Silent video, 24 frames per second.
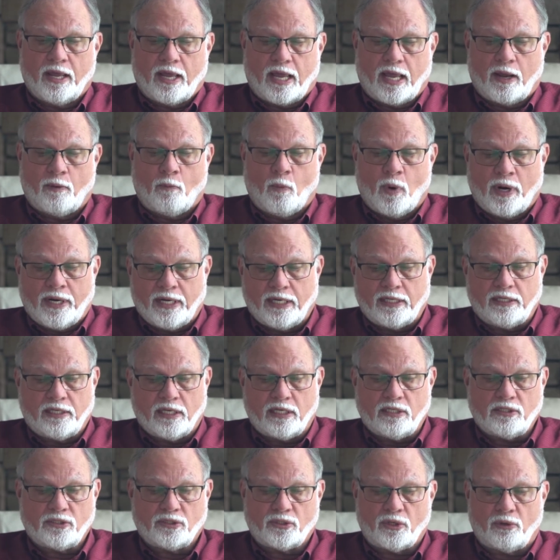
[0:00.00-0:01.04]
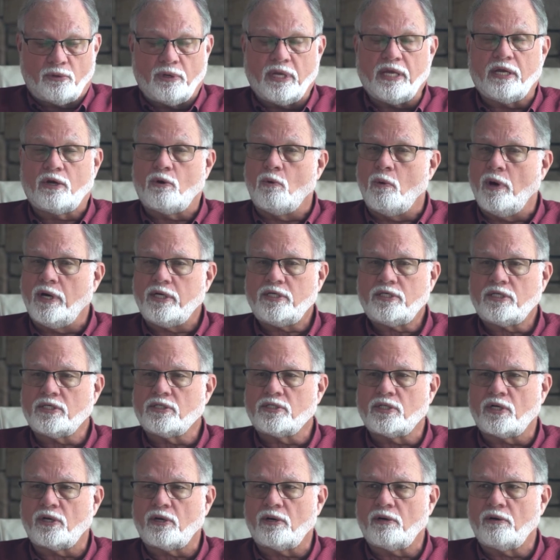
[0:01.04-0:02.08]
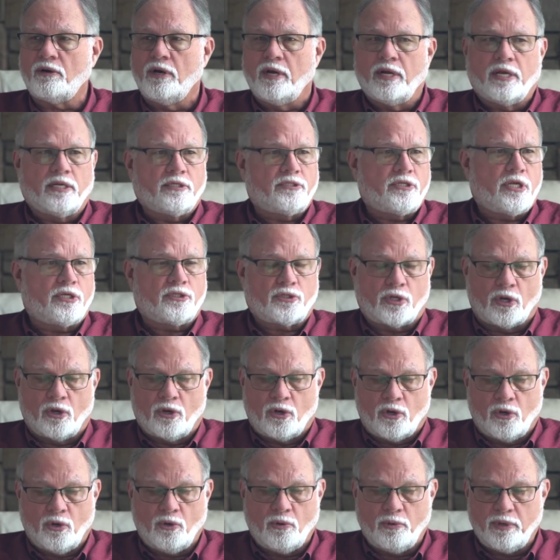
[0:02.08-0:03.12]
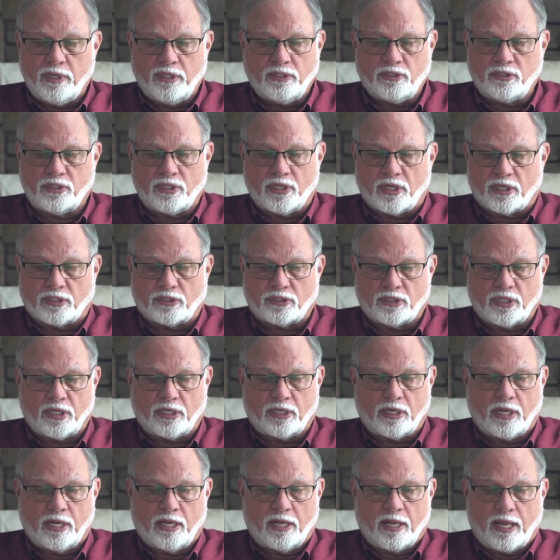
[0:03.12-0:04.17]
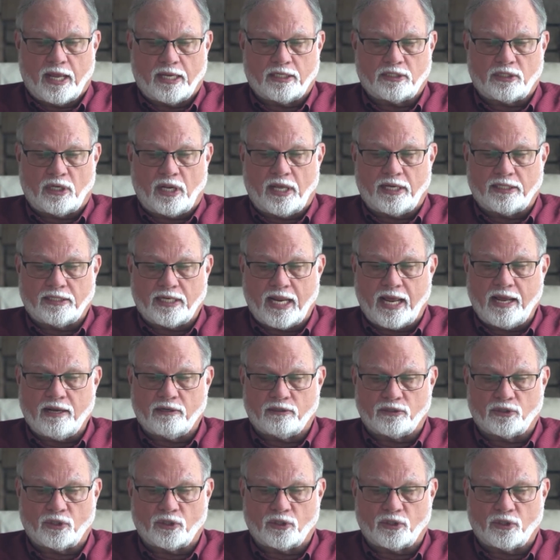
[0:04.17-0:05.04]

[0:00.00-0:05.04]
And when he does so, he questions her and says, "Who is this that has lied down?"